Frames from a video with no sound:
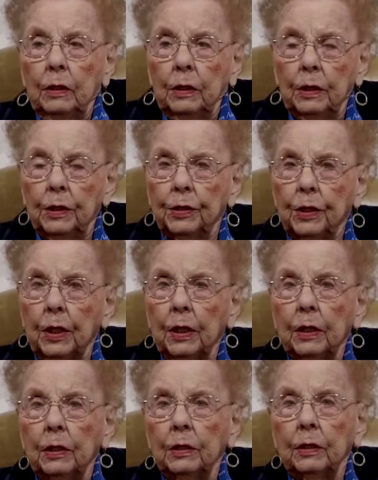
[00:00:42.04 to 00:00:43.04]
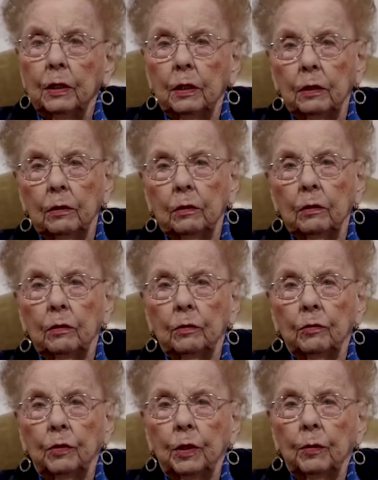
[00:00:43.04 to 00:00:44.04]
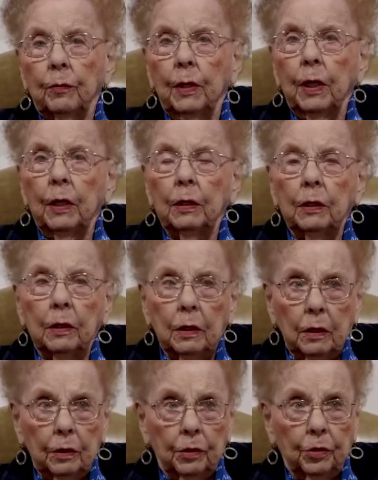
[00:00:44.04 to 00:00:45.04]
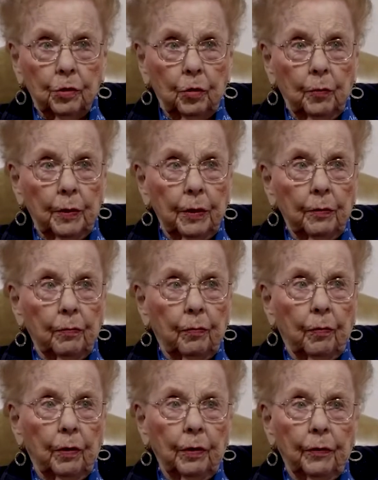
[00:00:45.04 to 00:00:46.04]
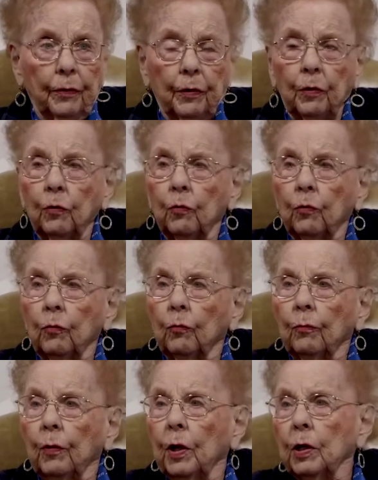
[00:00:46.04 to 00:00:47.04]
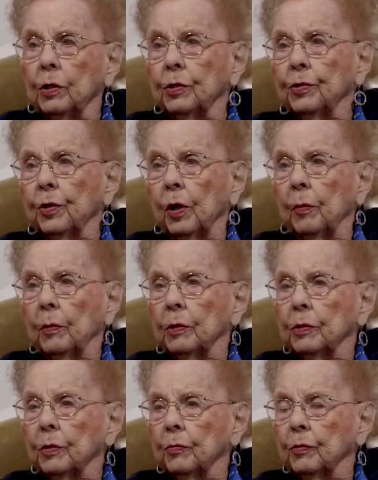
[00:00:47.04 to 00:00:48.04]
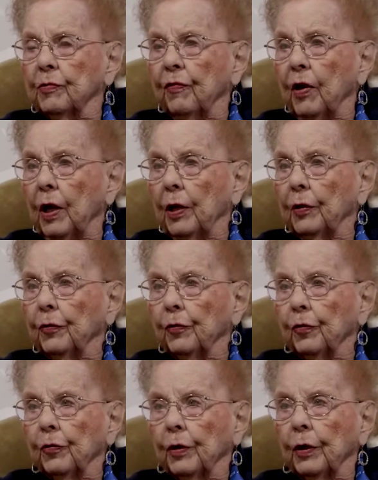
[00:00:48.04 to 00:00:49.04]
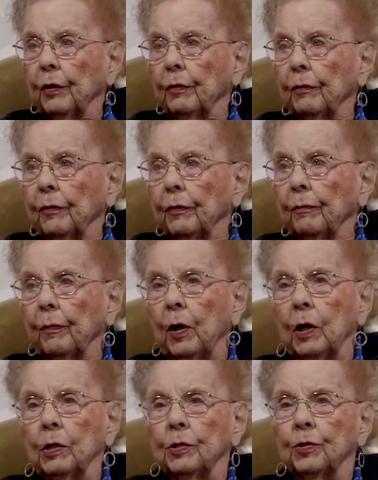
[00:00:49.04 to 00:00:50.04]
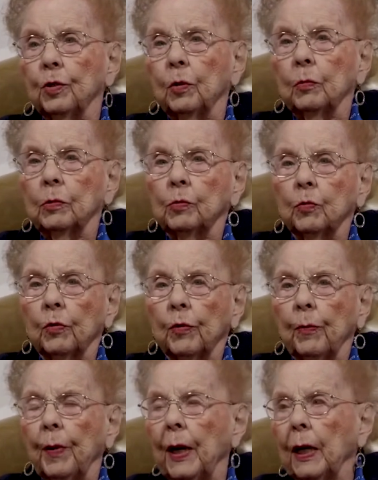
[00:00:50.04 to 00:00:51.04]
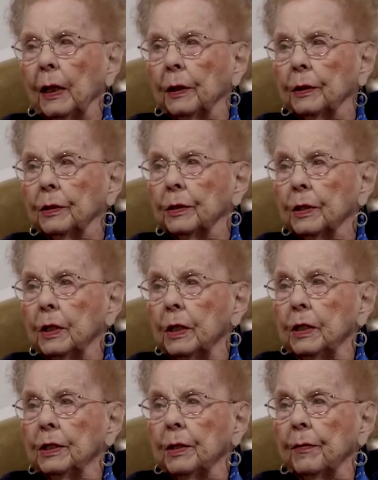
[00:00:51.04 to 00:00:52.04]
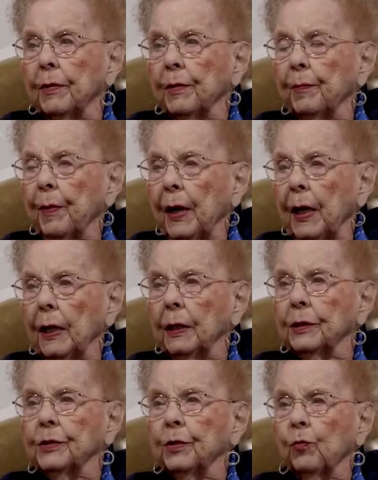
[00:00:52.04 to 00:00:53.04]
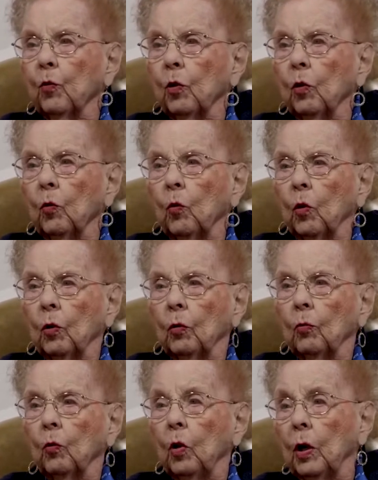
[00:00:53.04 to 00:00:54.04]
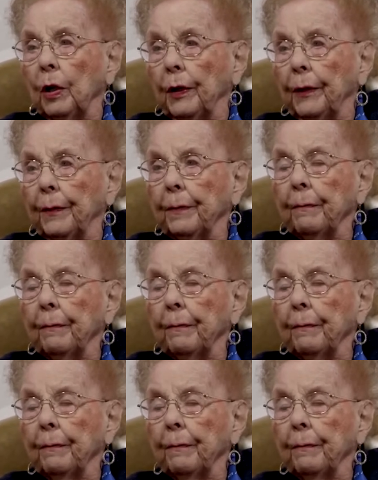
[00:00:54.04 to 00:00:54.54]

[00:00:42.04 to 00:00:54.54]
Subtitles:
decided to take me out and show me one of the old barnstormers that was flying through there. The barnstormers were the pilots, some of the pilots in World War I.